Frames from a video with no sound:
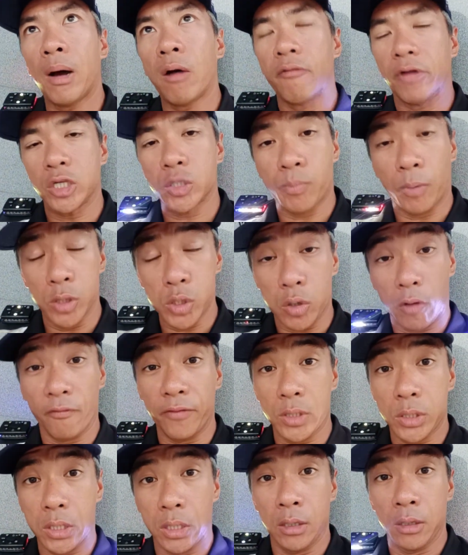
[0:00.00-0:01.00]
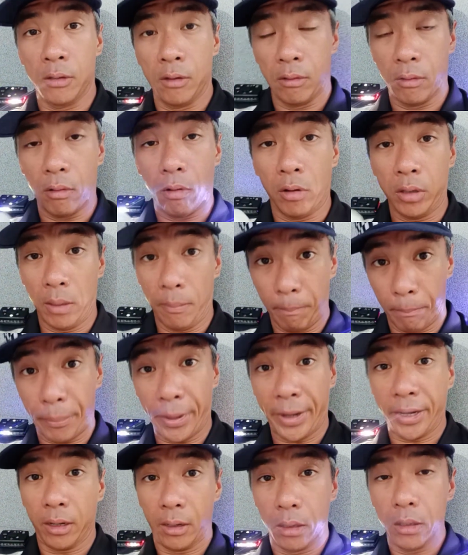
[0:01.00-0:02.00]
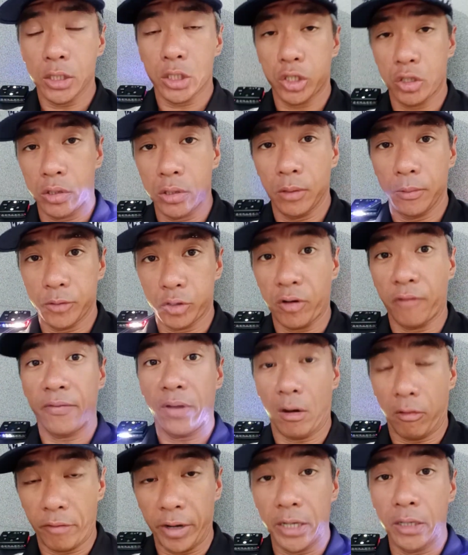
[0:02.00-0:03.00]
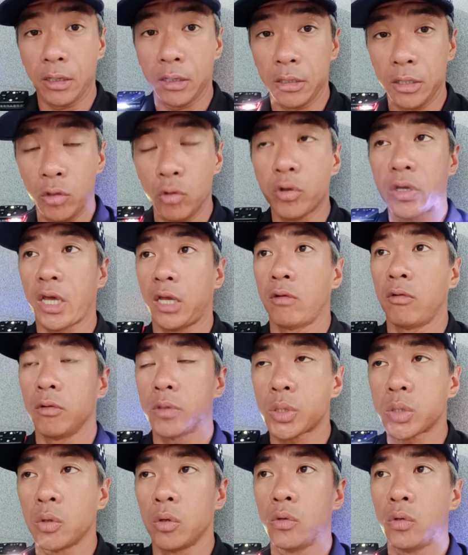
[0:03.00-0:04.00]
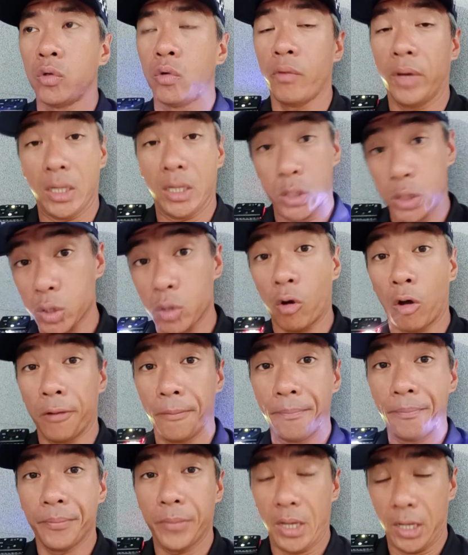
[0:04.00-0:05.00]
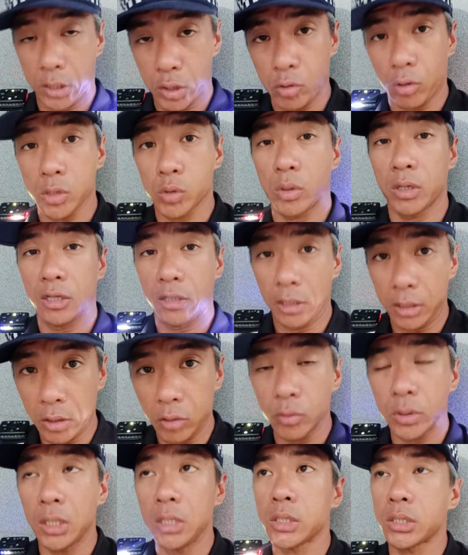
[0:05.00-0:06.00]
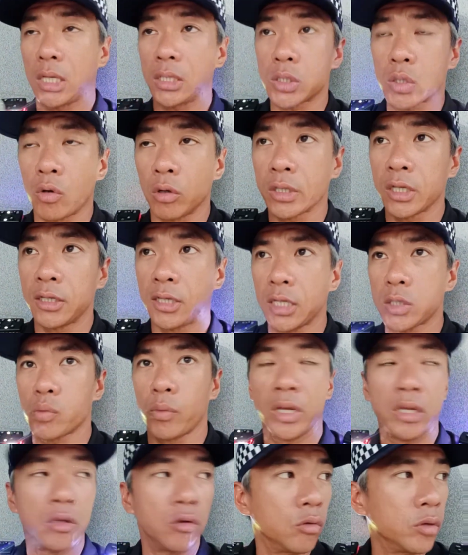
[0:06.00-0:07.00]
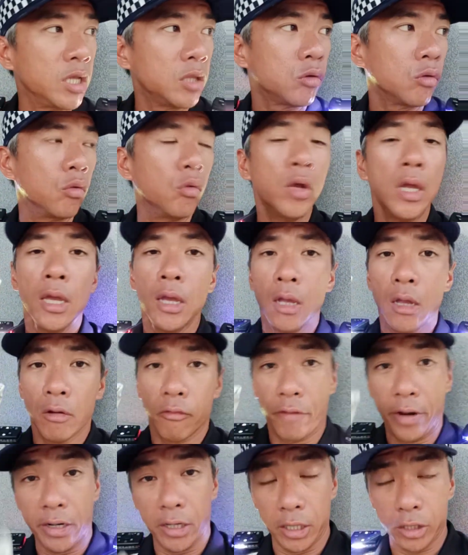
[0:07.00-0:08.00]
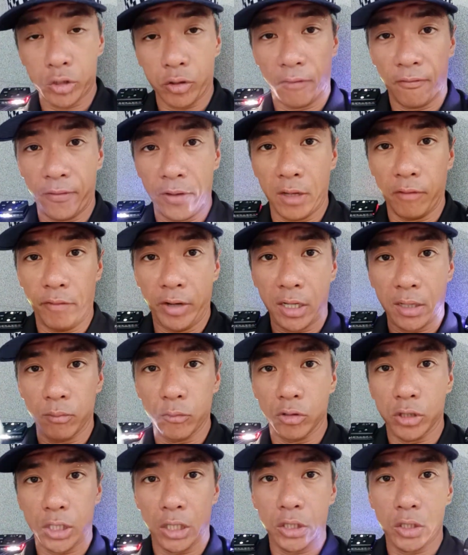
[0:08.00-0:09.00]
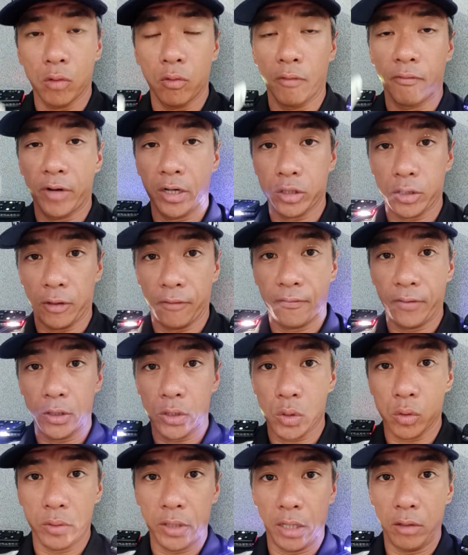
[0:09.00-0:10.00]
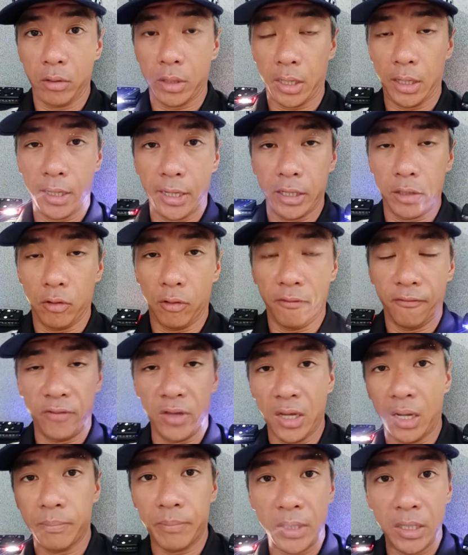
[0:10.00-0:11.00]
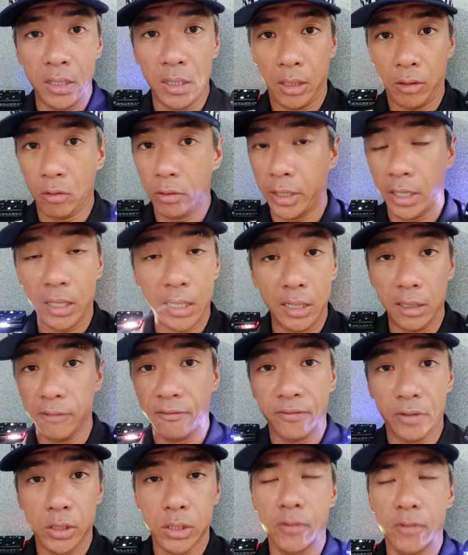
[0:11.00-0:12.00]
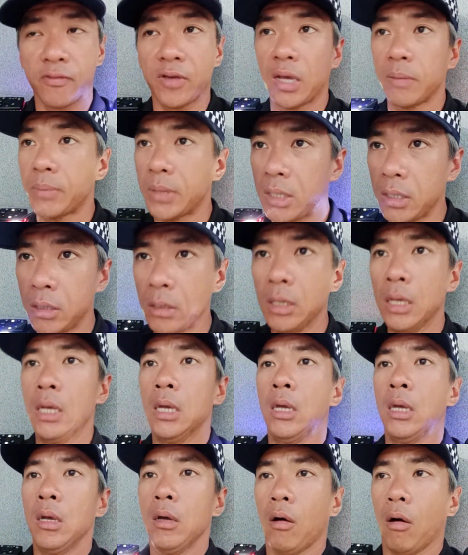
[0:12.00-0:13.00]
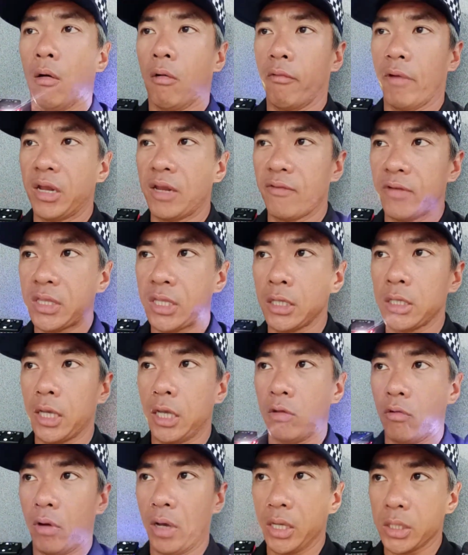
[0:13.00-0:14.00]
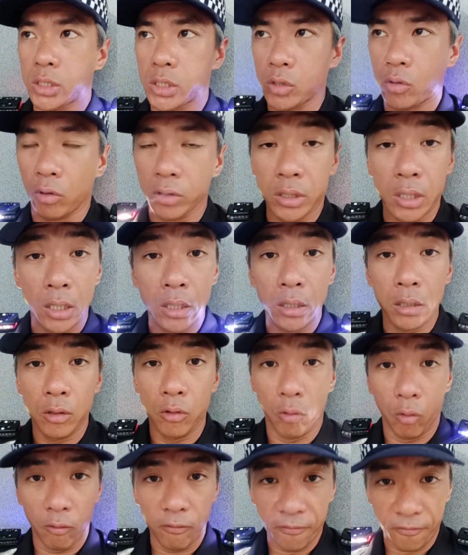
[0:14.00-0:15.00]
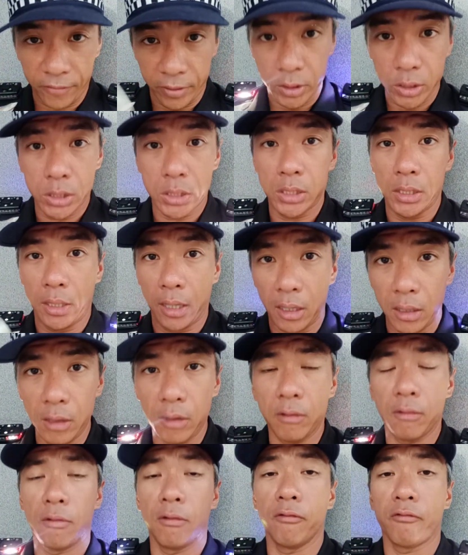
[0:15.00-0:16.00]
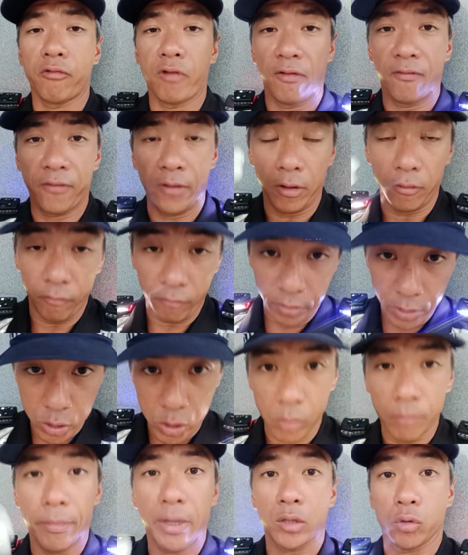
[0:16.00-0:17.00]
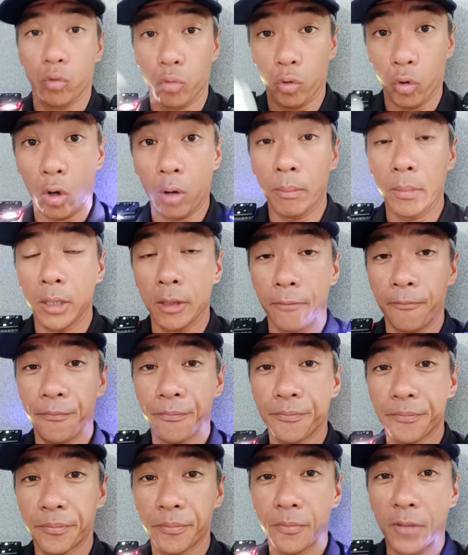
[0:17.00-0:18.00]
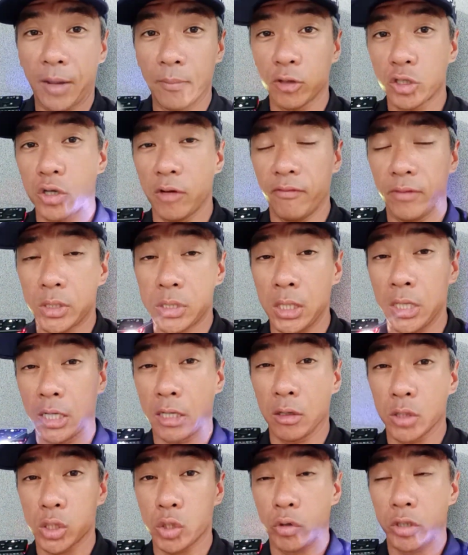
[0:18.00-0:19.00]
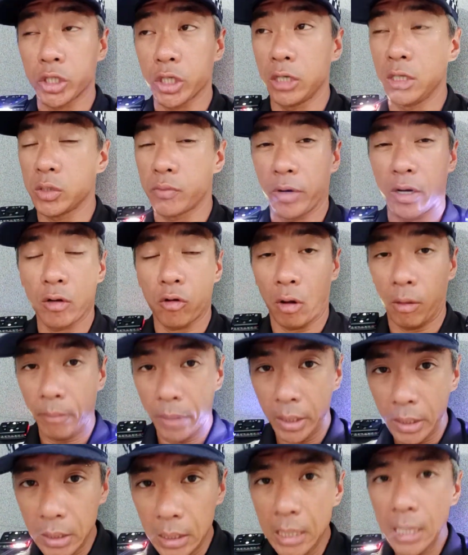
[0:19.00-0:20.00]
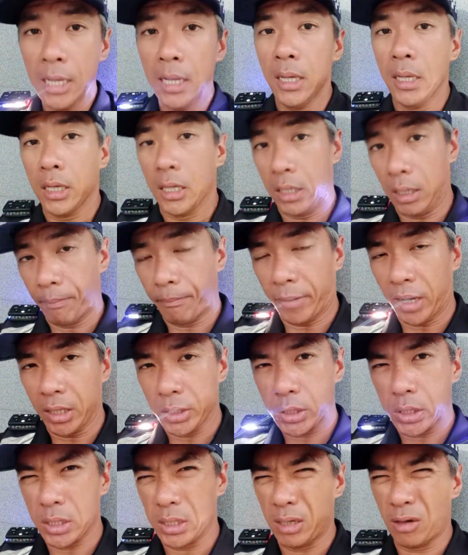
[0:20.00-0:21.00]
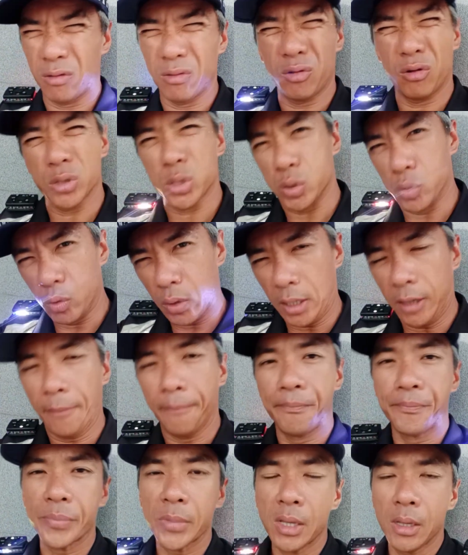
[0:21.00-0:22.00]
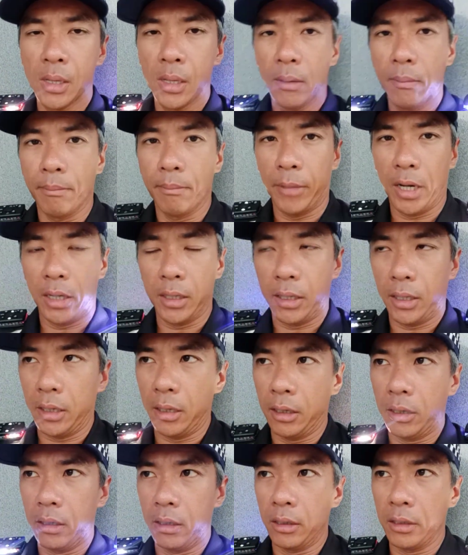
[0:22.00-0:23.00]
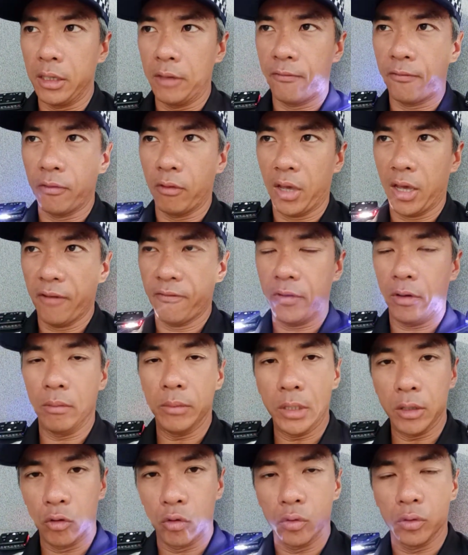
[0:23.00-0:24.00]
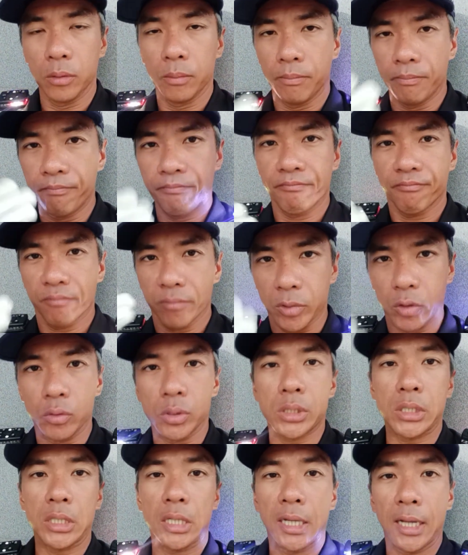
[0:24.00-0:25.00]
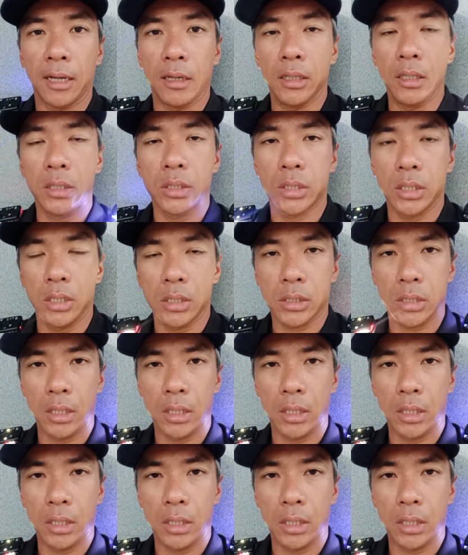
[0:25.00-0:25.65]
response officer on a bike traffic outrider, you can also do escort. Escort is one of the duties, escorting. That's when you need to regulate traffic when it comes to junction override traffic, so that you can let your VIP and all that clear first. VIP or whatever thing that you are escorting go first, then traffic resume back to normal. I'm not sure if you've seen the kind of situation. It's very common in the past, now not so lah. But if you have, it'll be good to see lah. It's